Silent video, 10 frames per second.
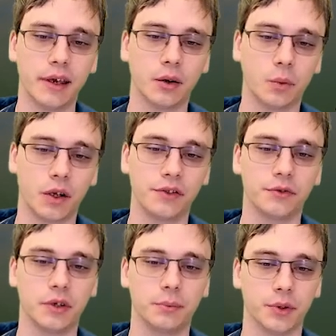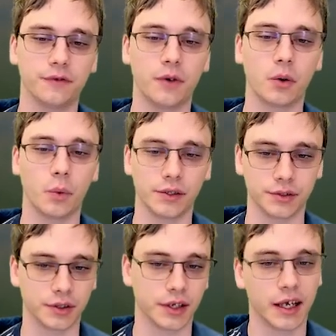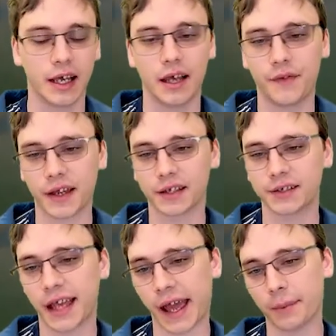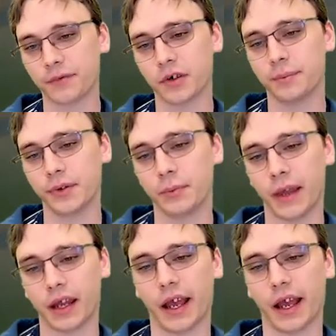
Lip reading: mana 1/3 merfolk wizard that can tap for a blue mana.